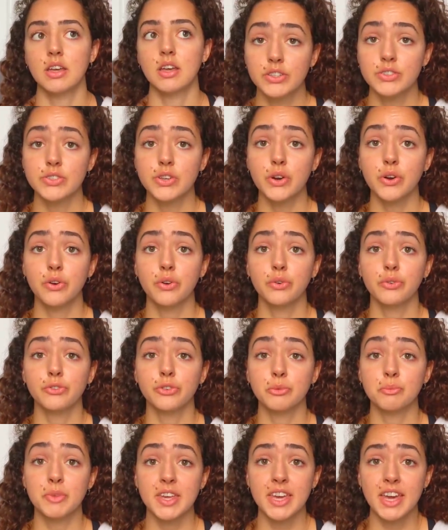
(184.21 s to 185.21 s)
So
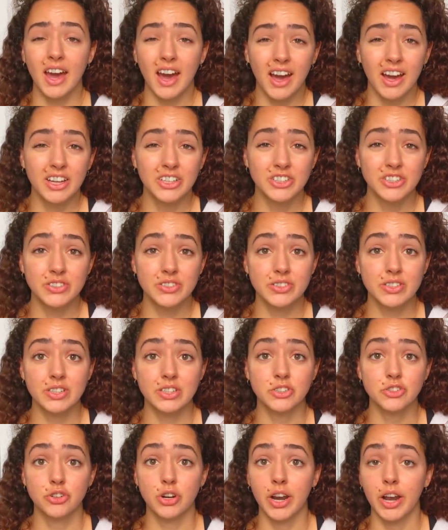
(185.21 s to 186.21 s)
for me, I just
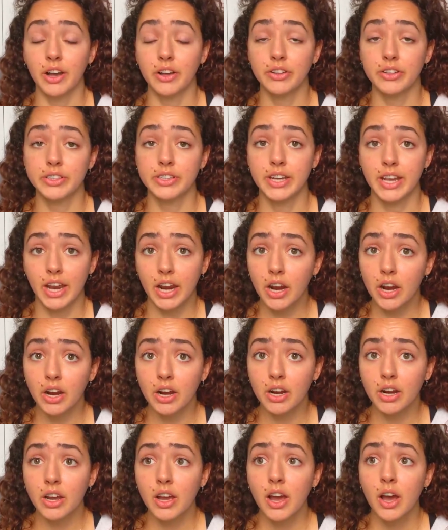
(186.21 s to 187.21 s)
did trial and
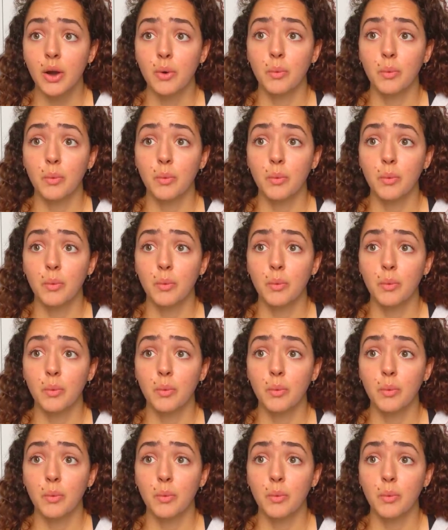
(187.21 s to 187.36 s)
error.